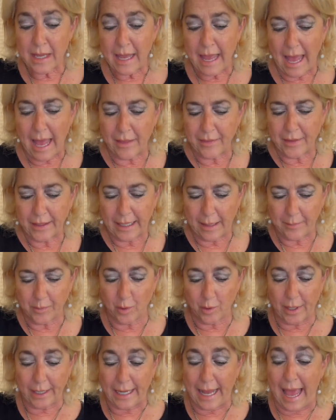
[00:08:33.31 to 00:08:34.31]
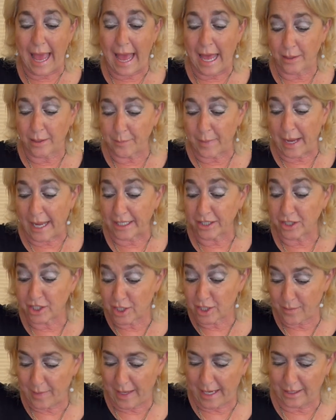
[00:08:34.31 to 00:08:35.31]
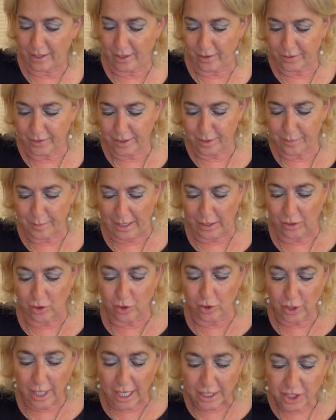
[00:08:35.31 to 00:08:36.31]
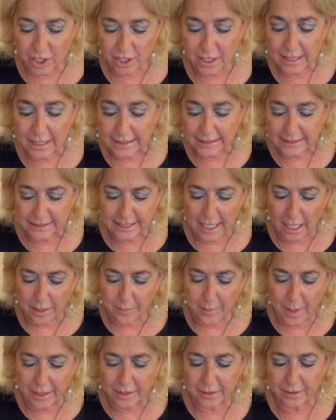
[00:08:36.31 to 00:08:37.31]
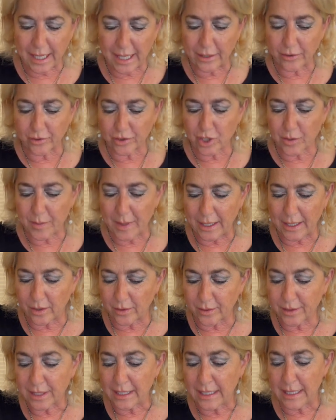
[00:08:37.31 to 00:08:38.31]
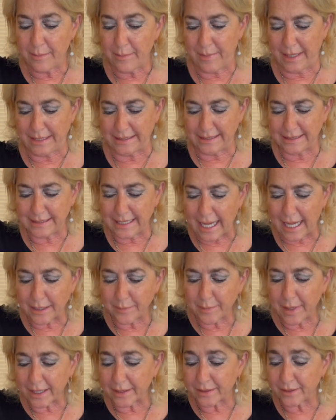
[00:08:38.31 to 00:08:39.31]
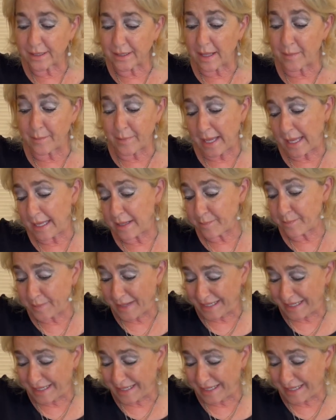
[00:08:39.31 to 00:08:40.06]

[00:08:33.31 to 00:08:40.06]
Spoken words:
and then I'm going to add my tomatoes, my crushed San Marzano tomatoes, my San Marzano